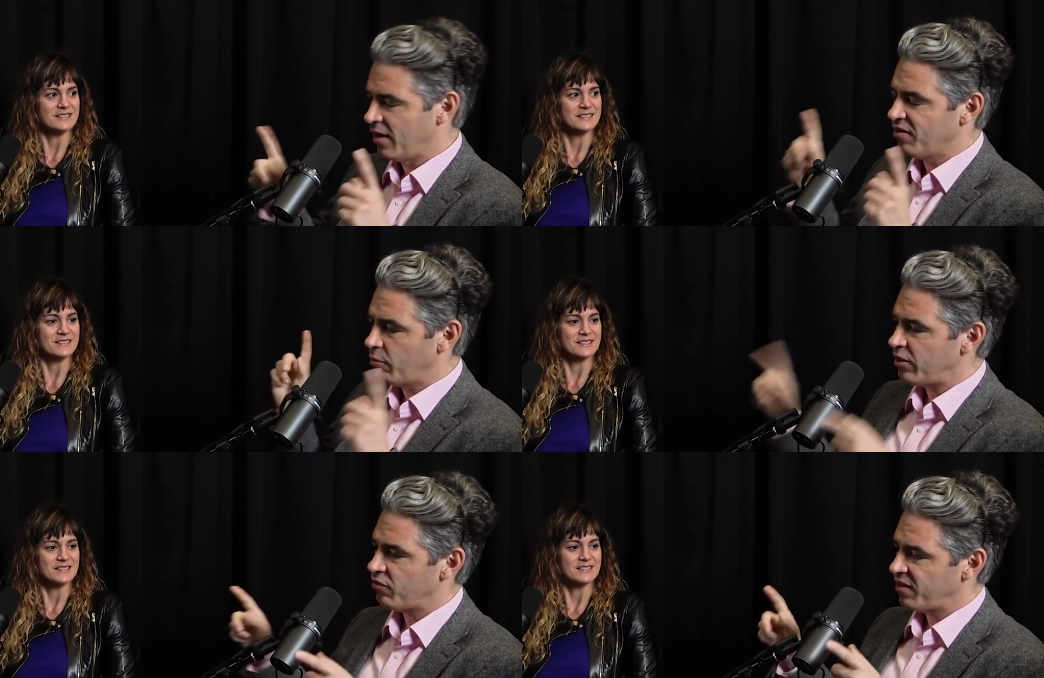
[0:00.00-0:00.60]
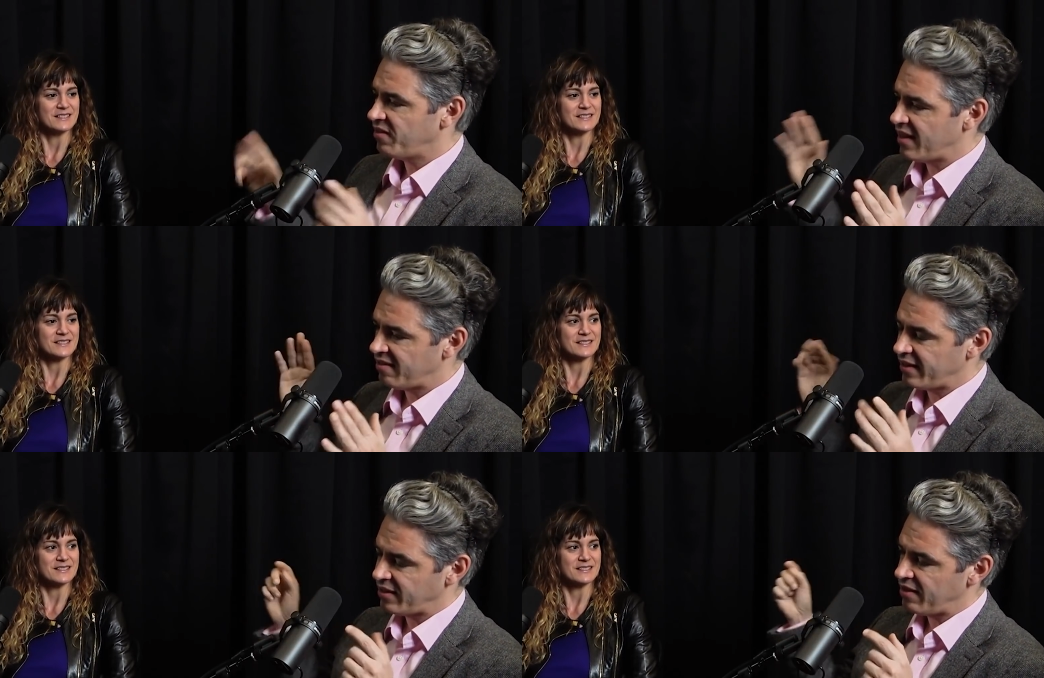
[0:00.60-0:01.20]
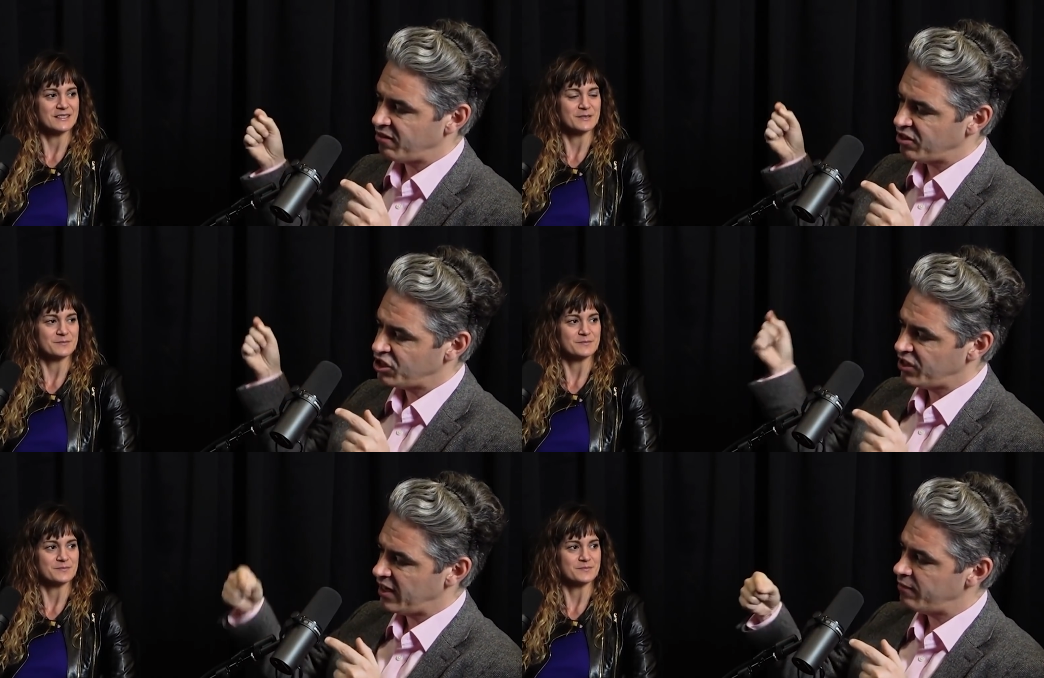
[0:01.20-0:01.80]
Speaker 1: So what you're trying to say is like there is
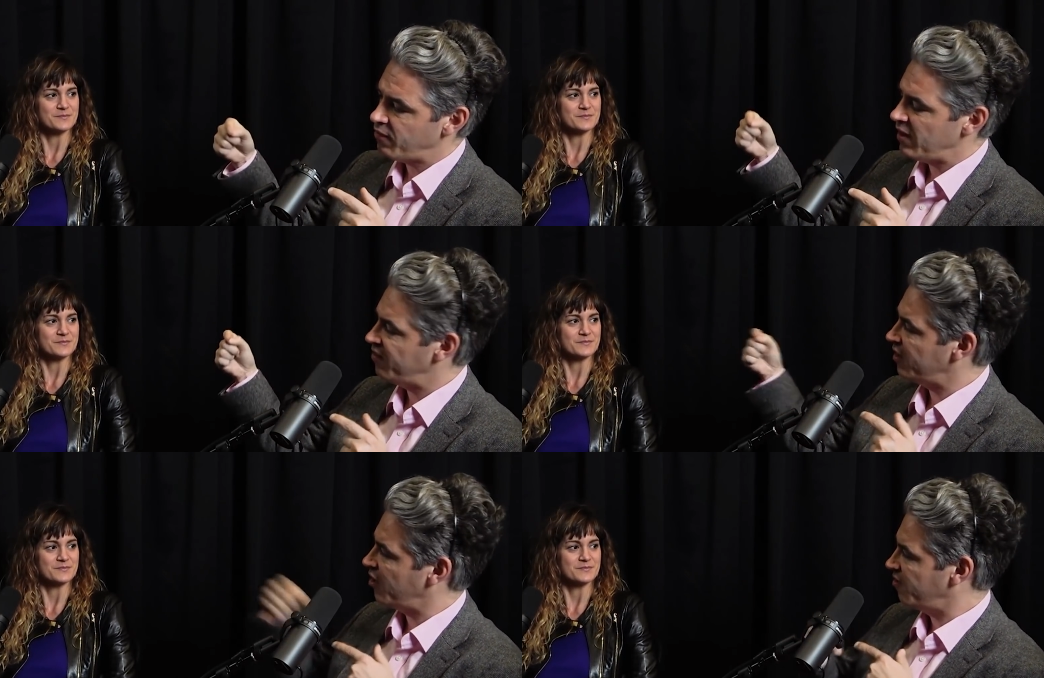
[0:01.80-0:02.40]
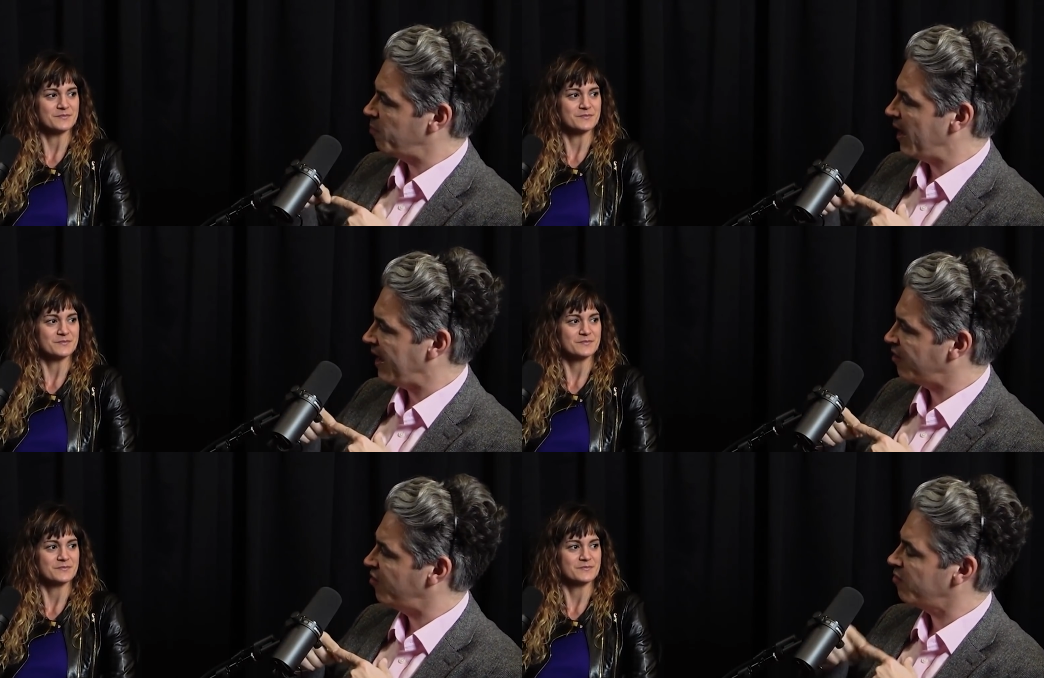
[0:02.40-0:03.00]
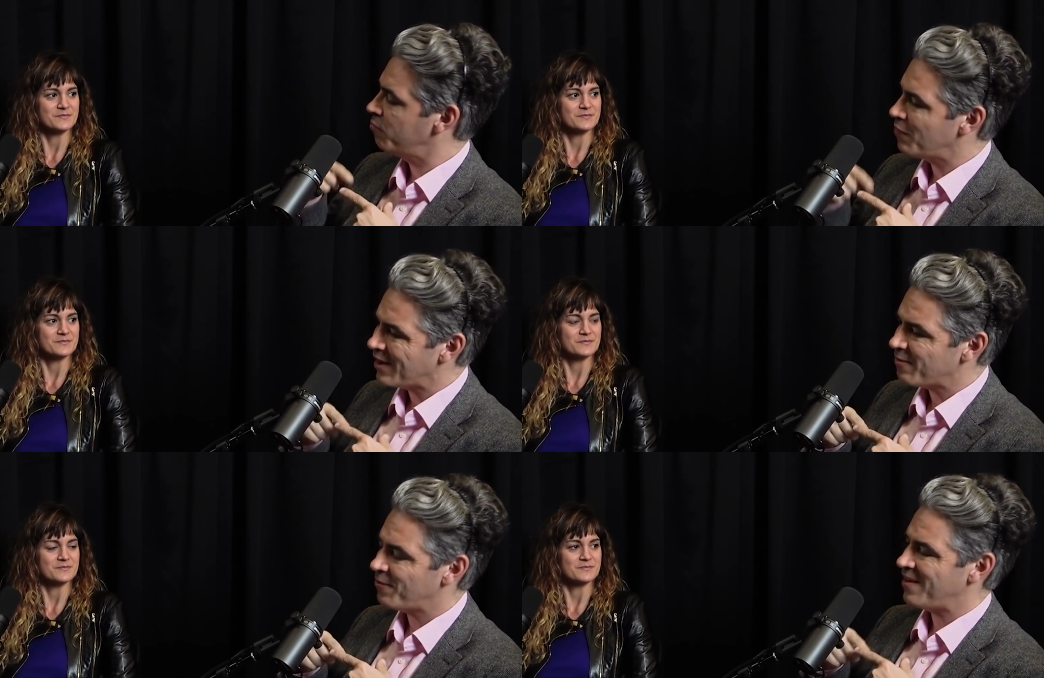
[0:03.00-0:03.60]
a chain of events that goes back that's
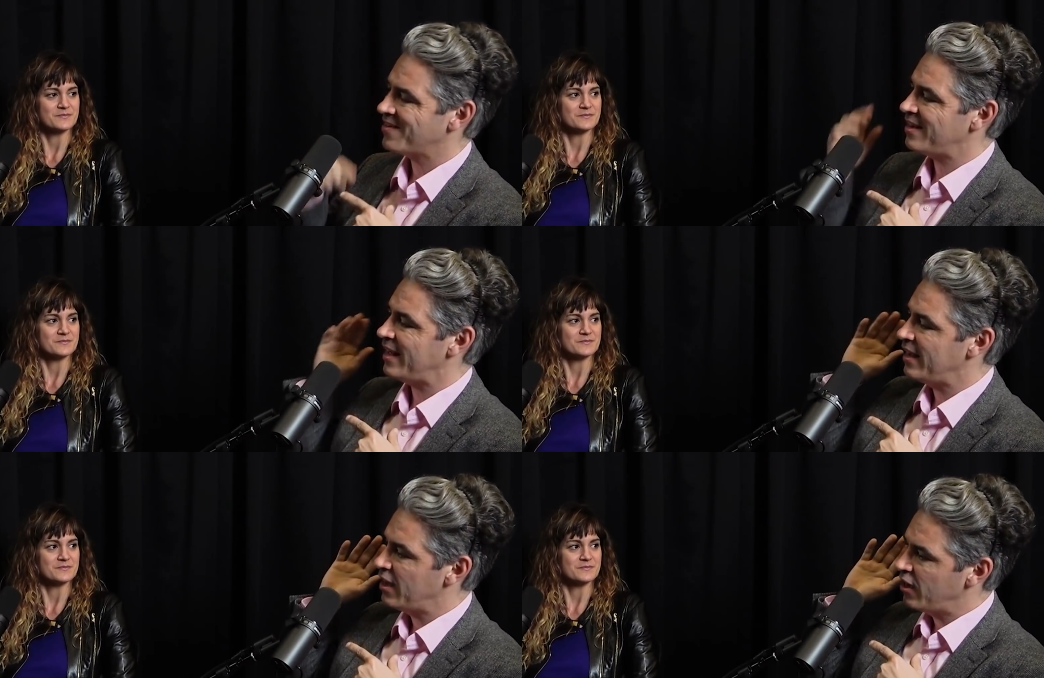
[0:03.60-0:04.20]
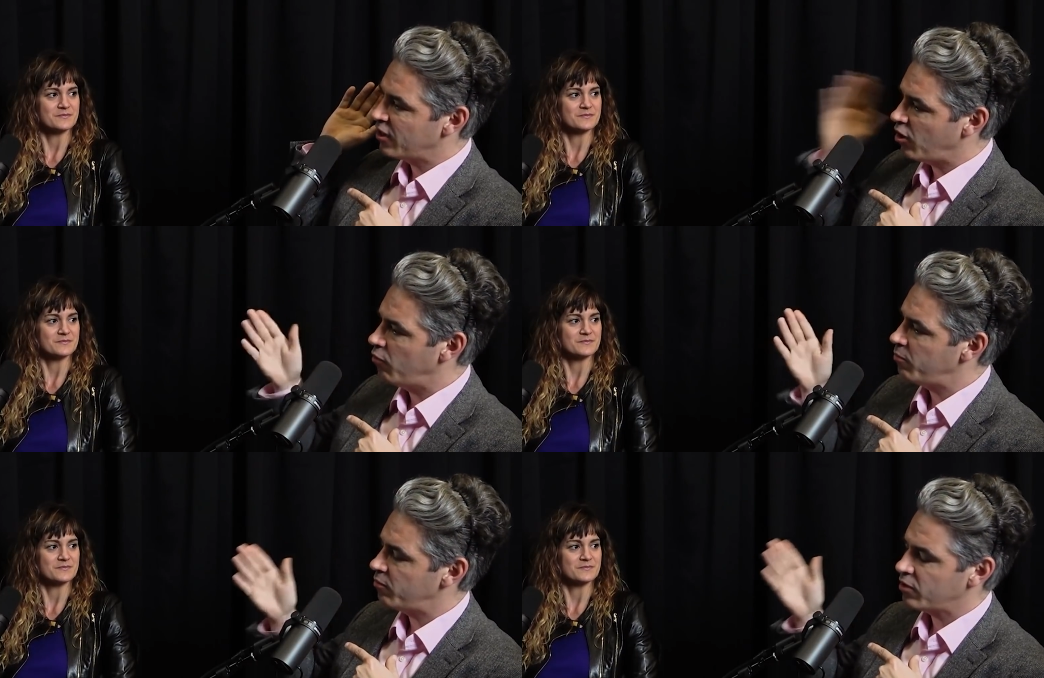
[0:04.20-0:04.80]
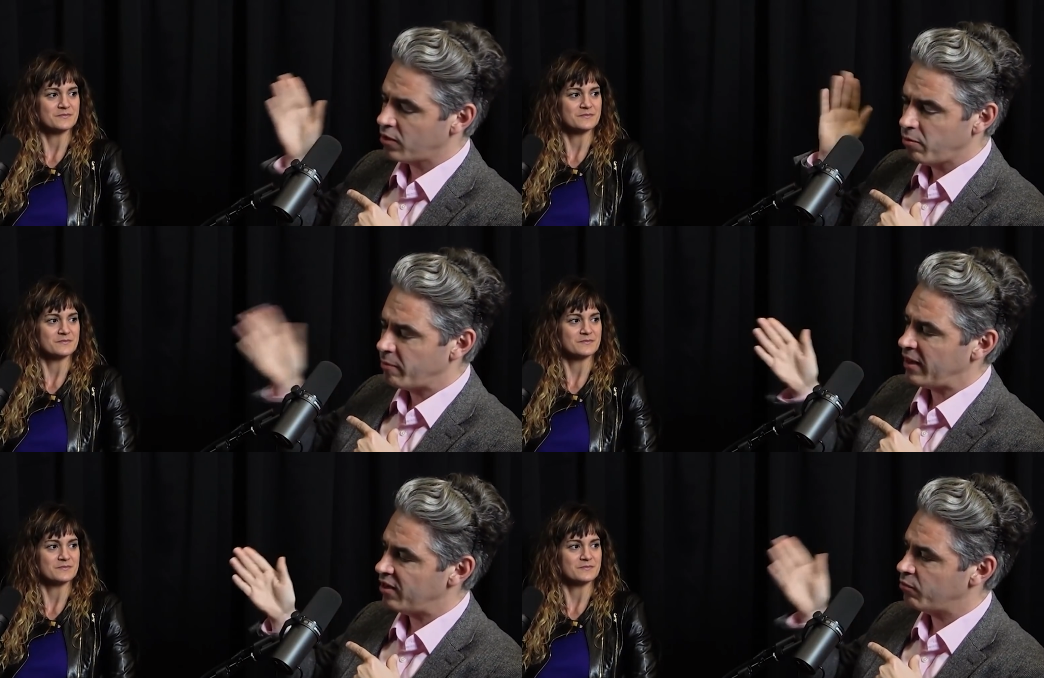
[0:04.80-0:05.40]
manifestly cul-
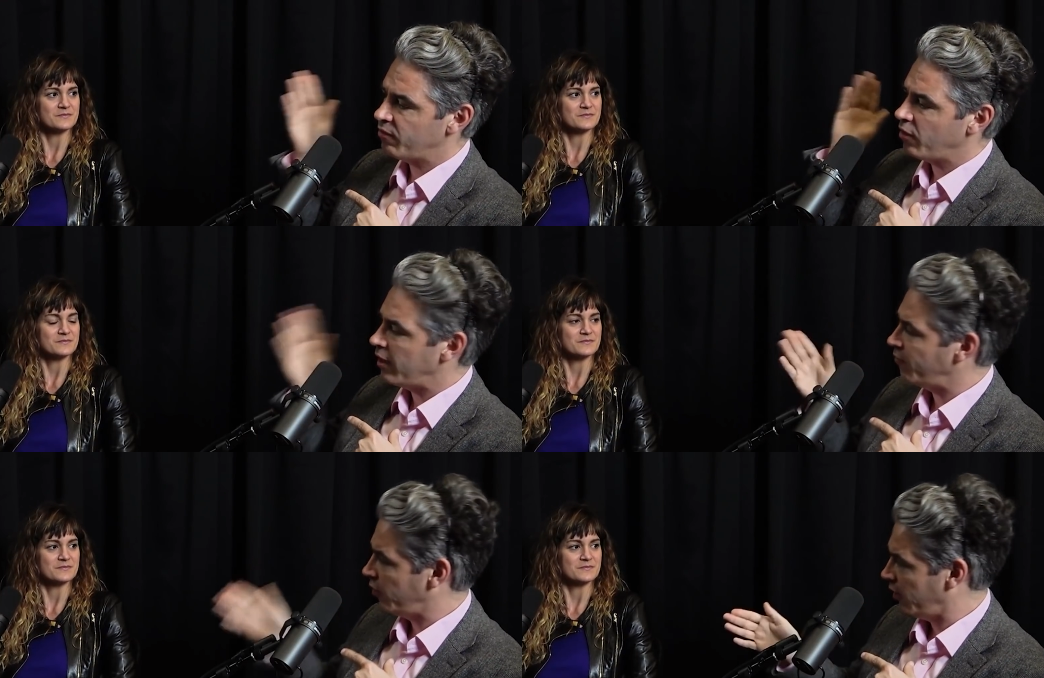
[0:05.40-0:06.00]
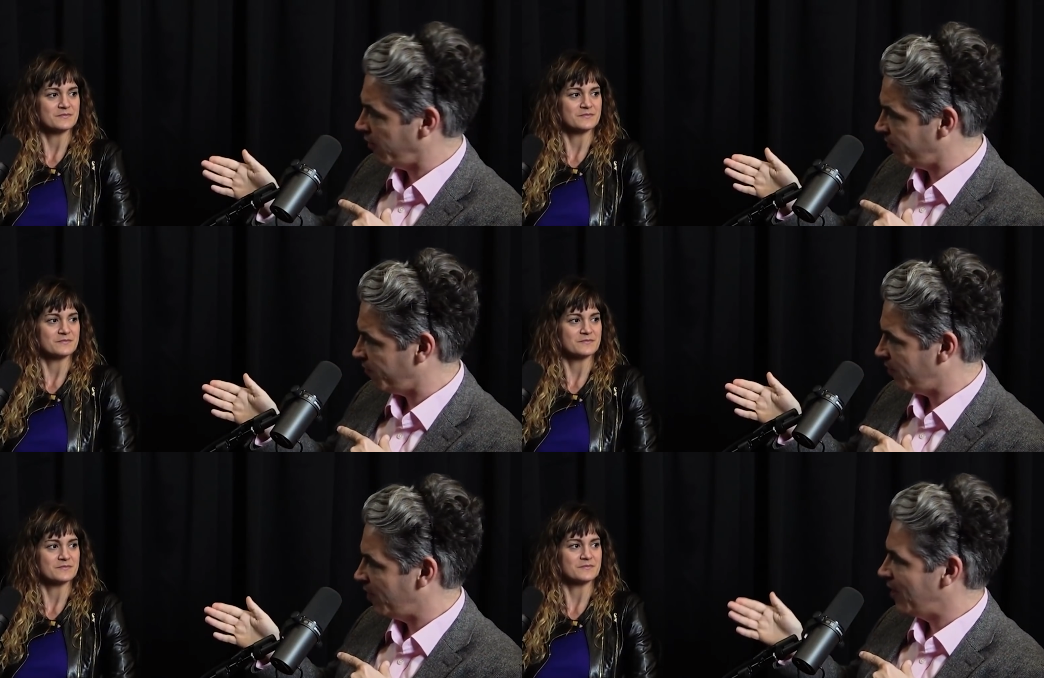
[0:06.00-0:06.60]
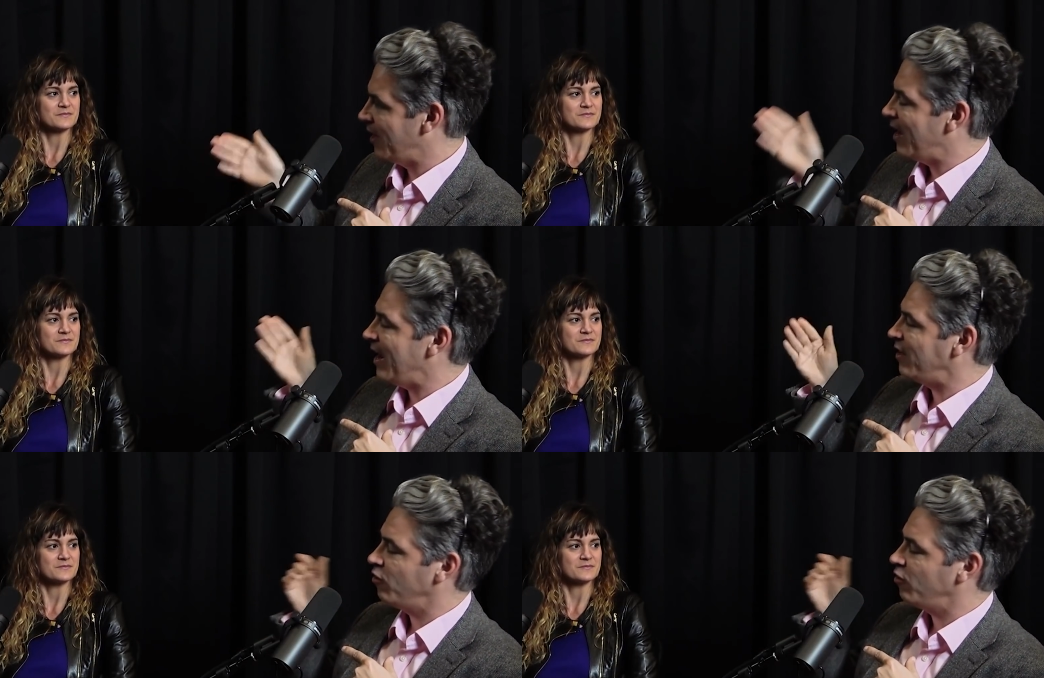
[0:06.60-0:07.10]
culminated with life on Earth Mm-hmm.